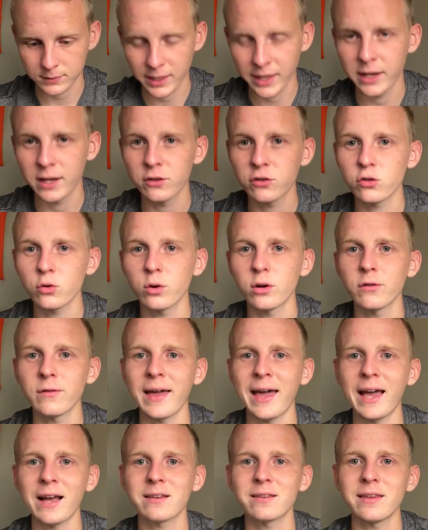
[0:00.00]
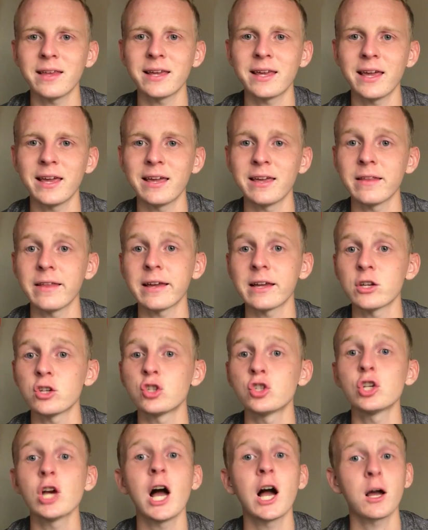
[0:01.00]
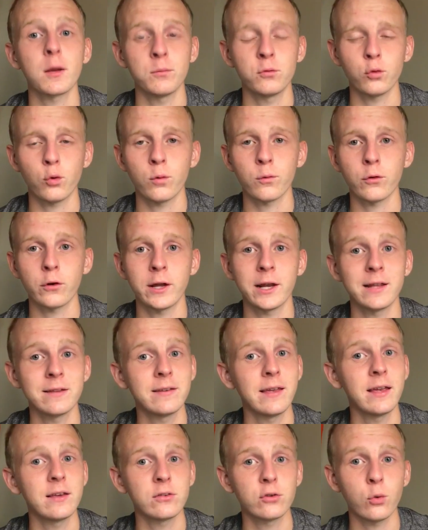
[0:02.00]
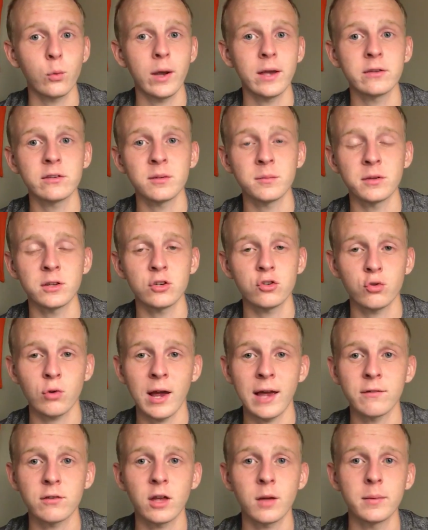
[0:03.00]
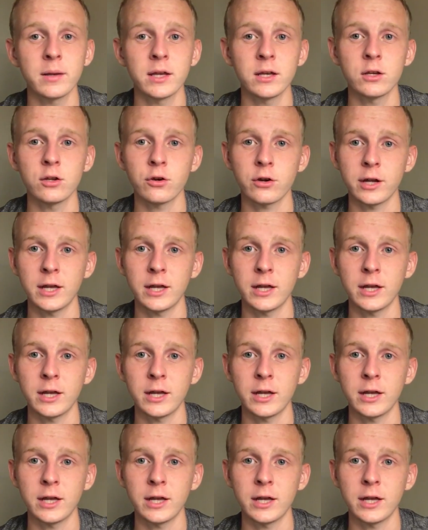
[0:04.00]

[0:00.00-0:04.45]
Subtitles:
And it sort of acts like a shock absorber, and it takes away some of the drive coming into your